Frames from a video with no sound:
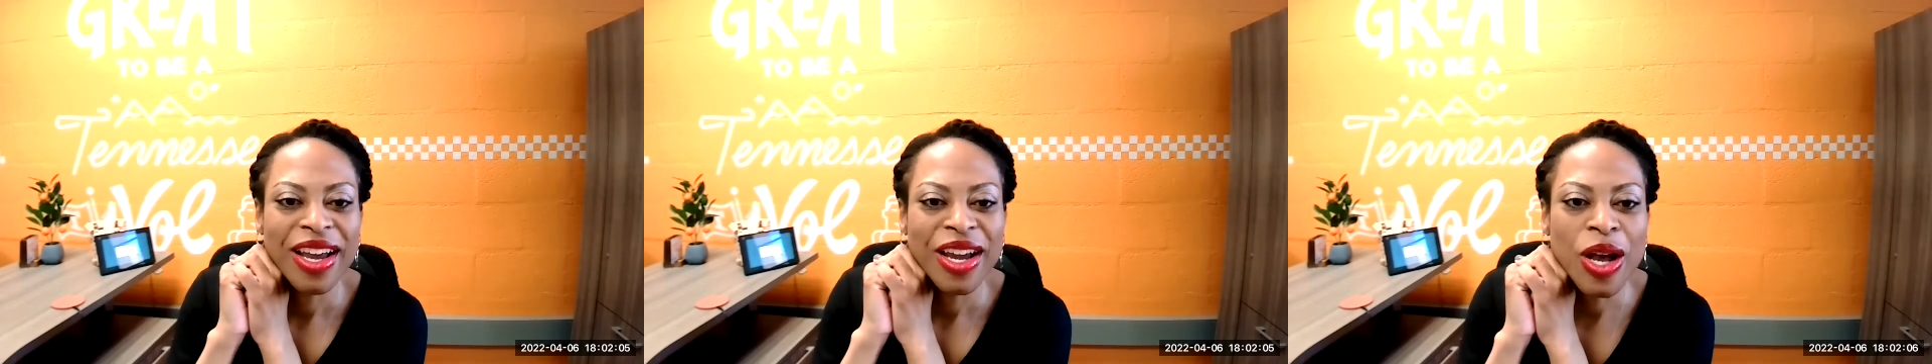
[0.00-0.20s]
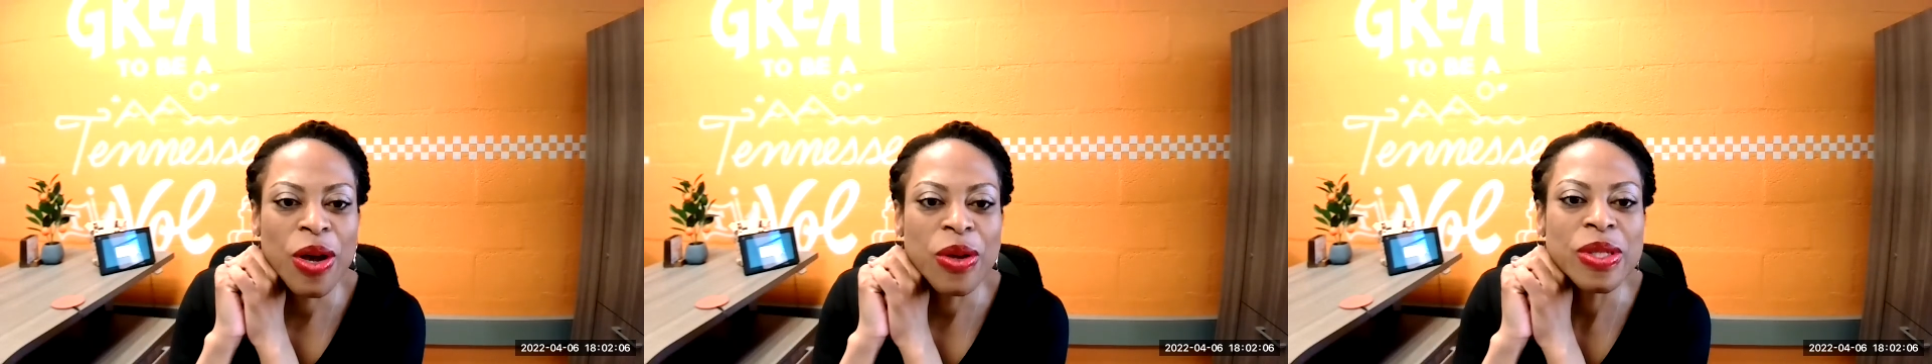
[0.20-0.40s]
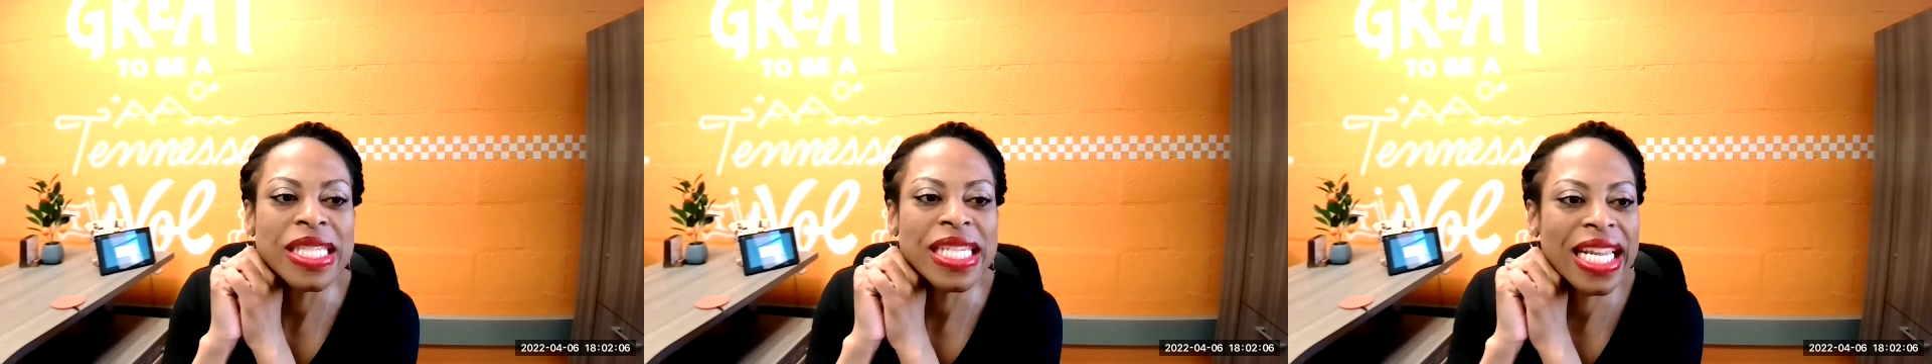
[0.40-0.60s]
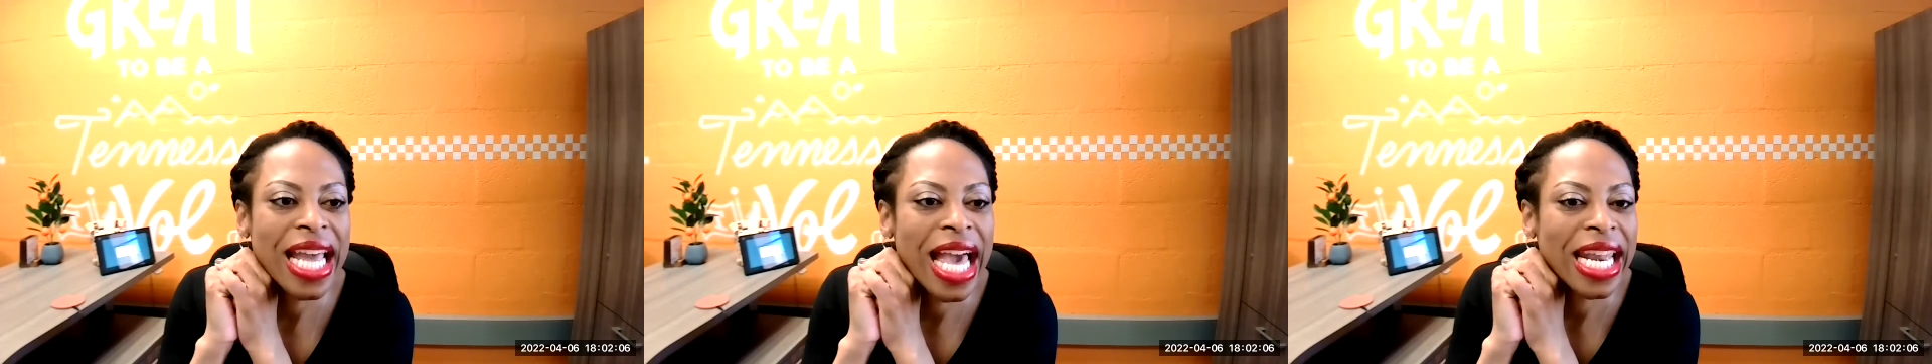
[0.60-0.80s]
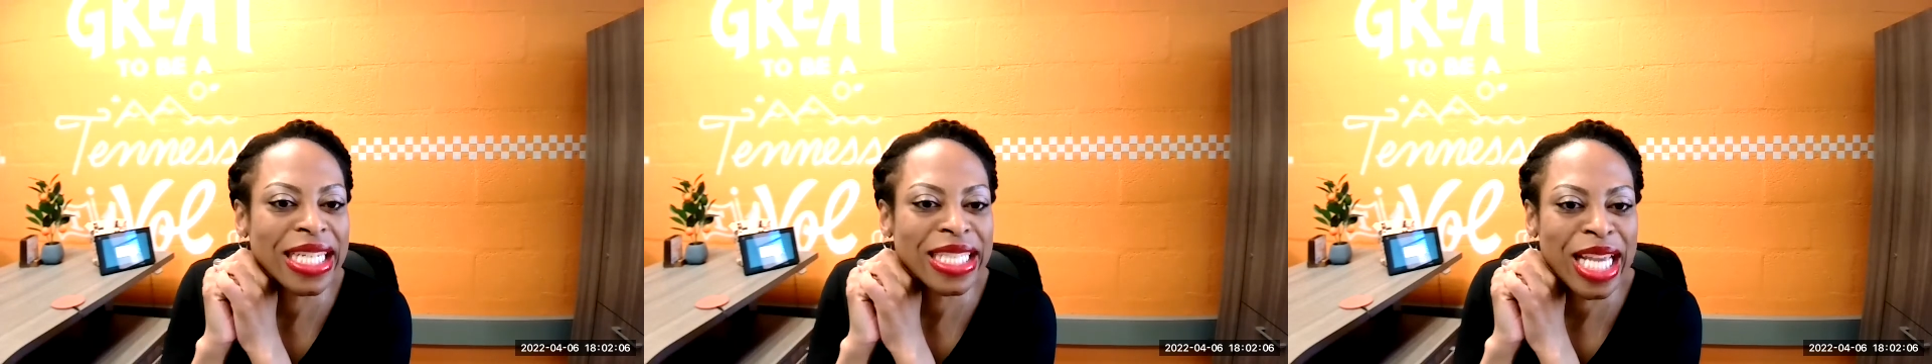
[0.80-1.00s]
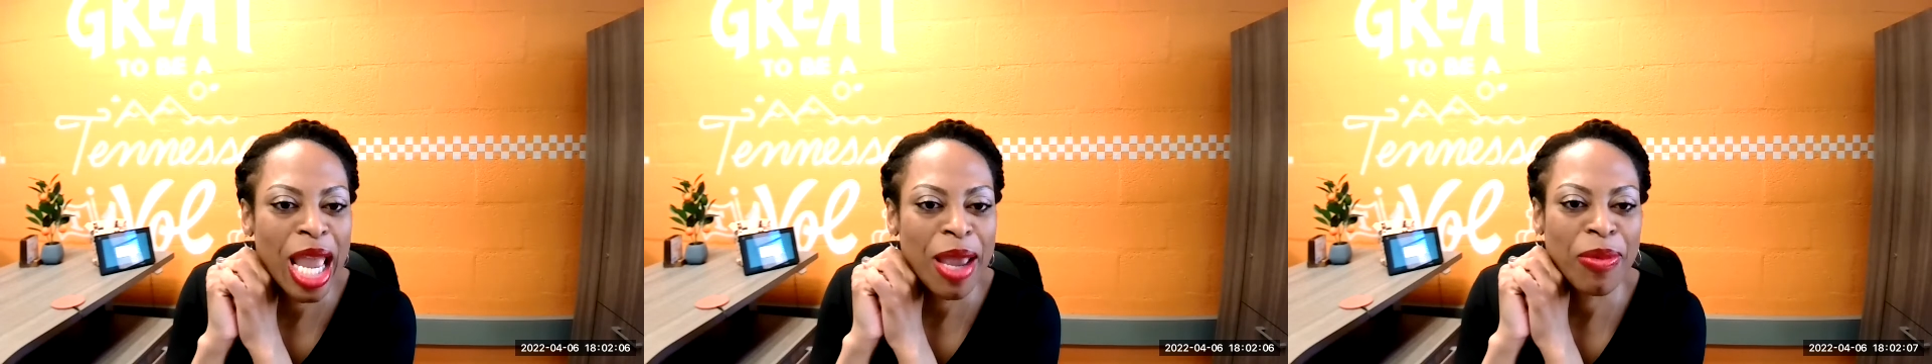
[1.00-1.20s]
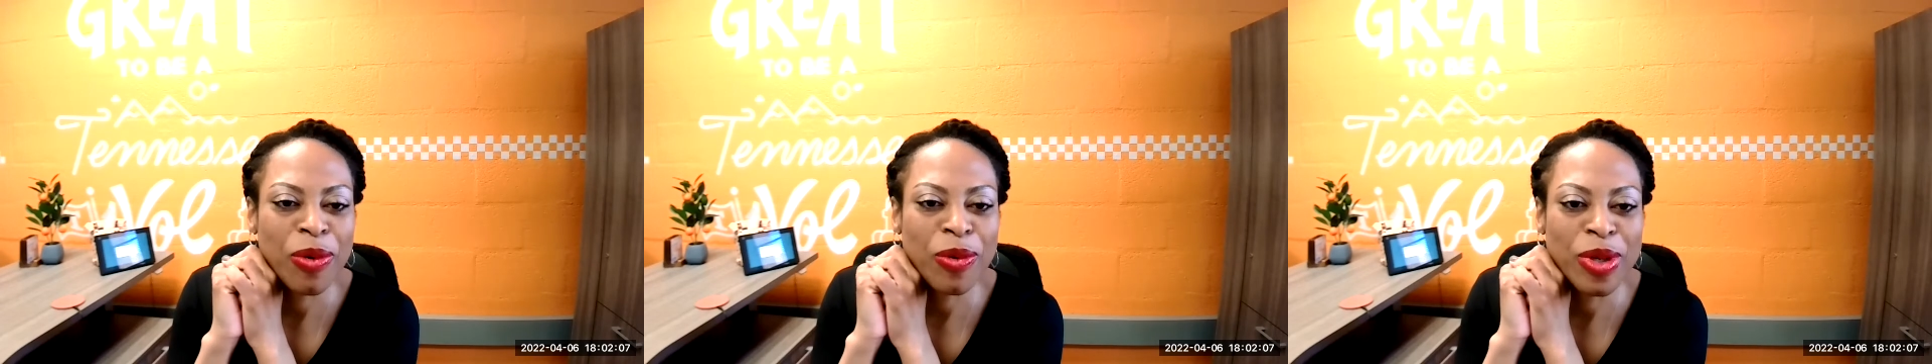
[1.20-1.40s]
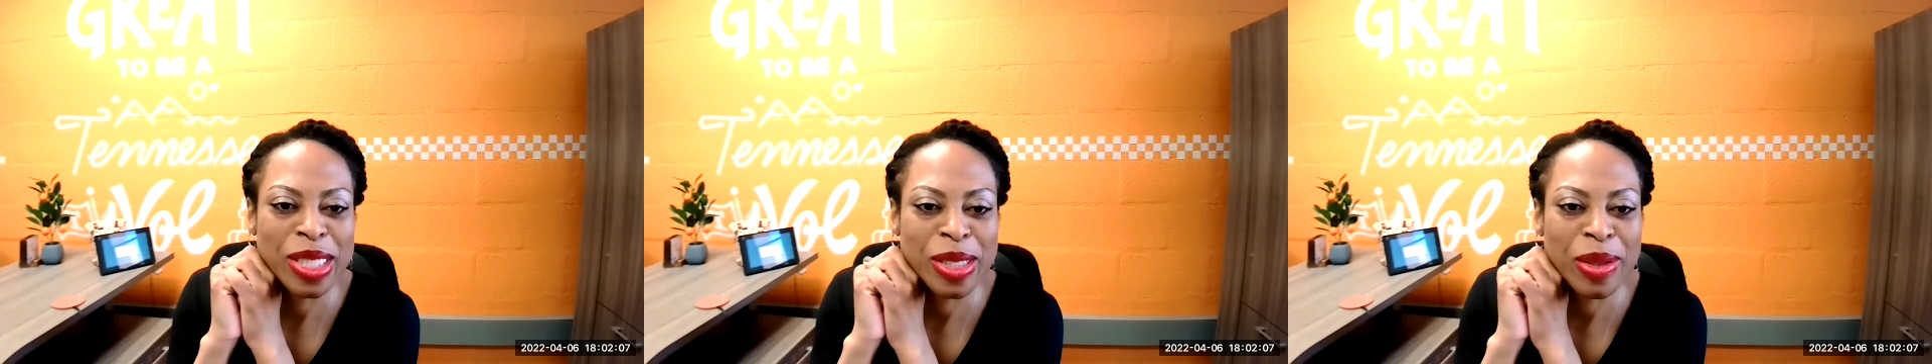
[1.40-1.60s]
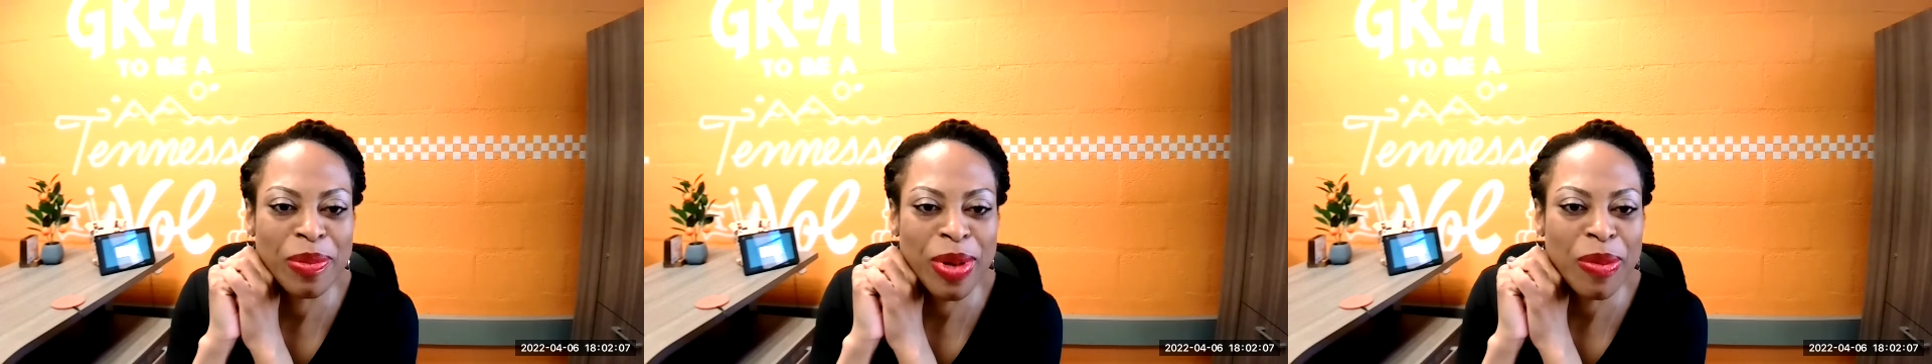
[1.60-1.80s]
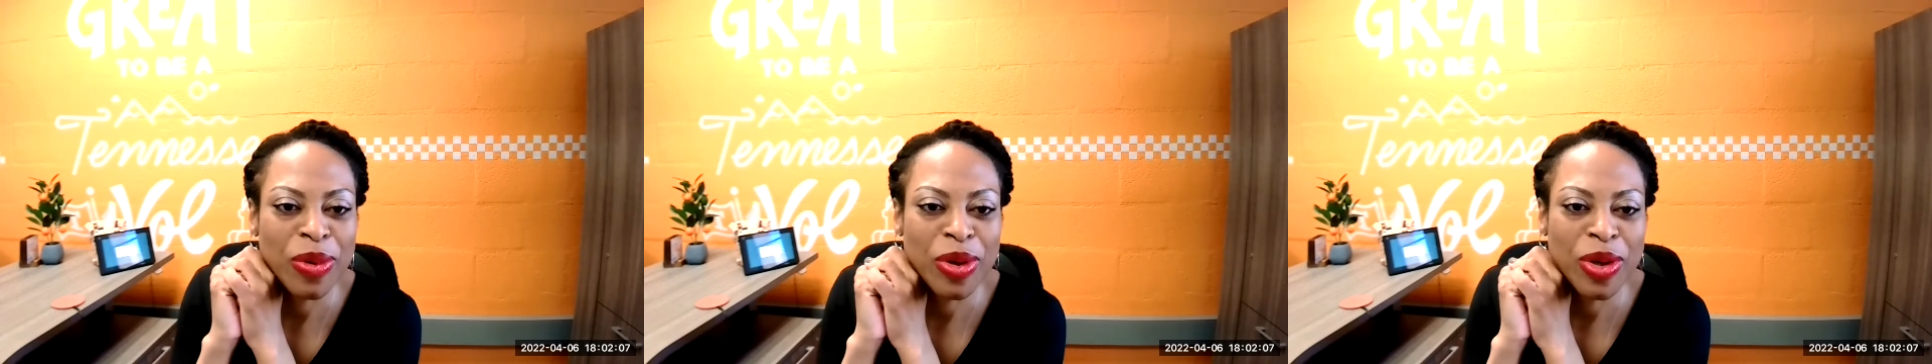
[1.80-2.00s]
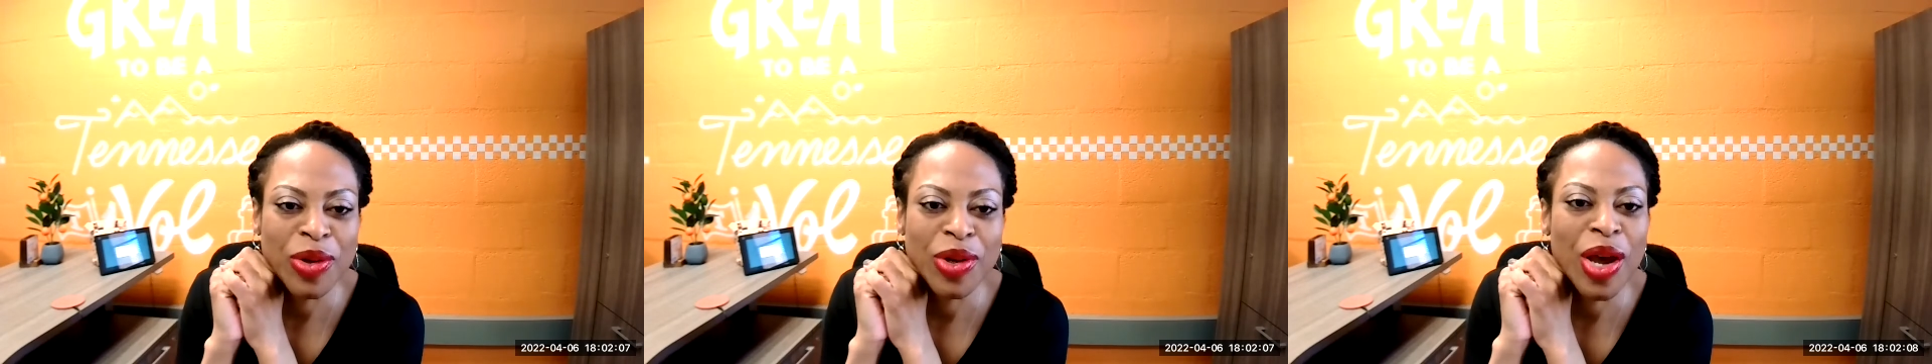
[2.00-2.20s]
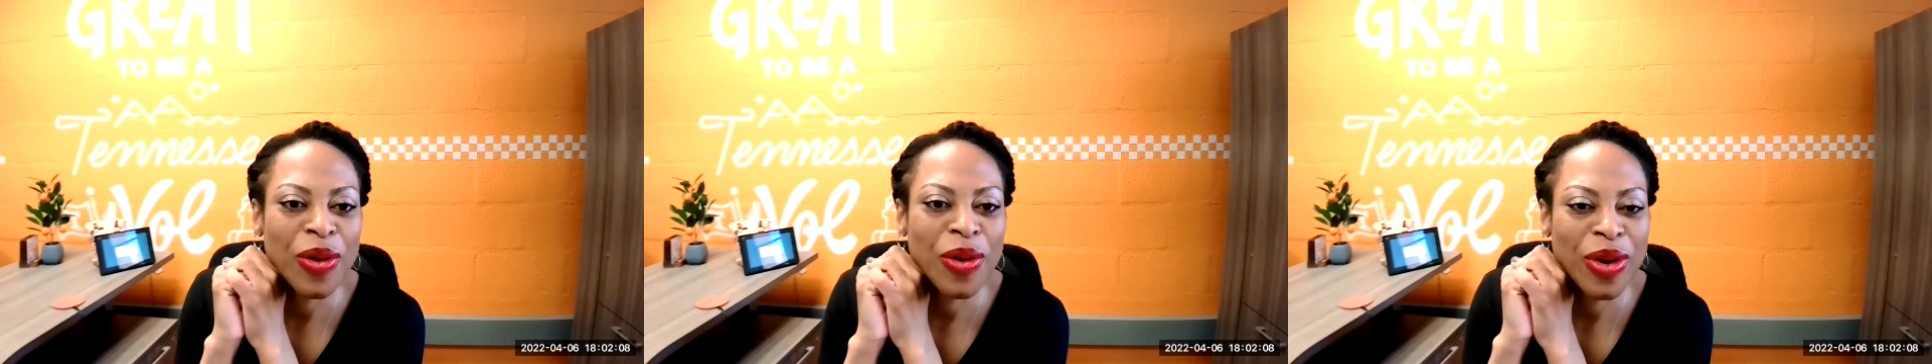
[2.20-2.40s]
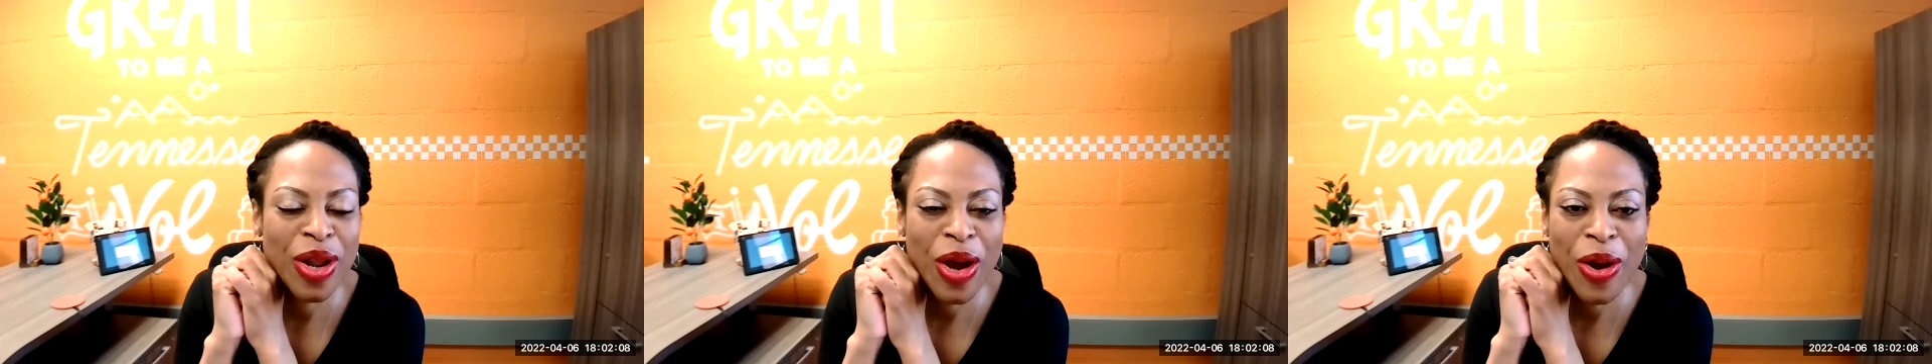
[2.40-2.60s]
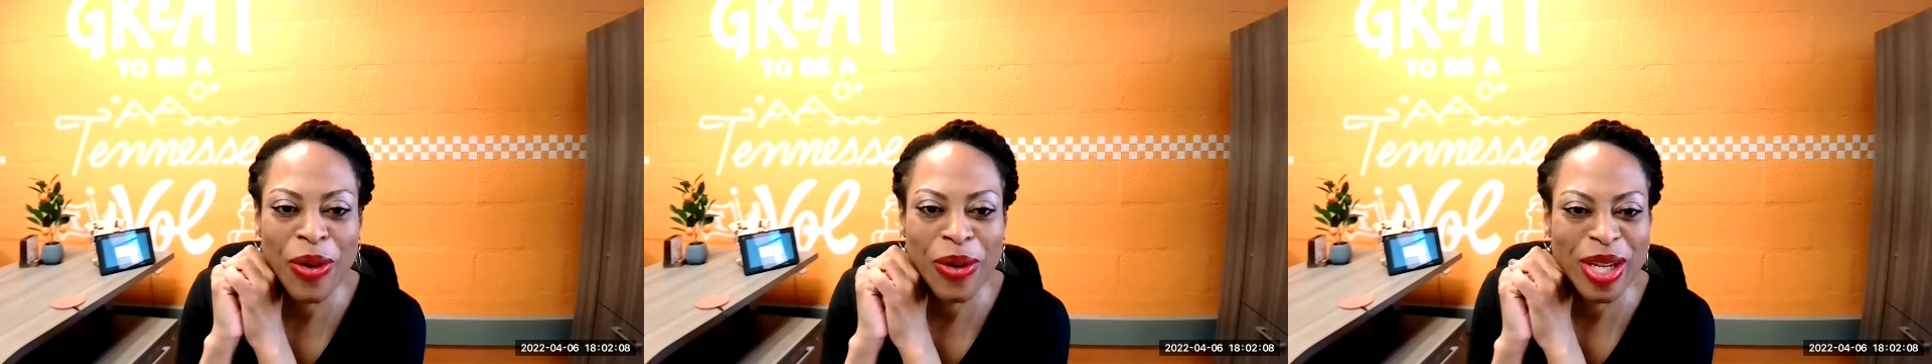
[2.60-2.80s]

go sit at a table with some people you don't know,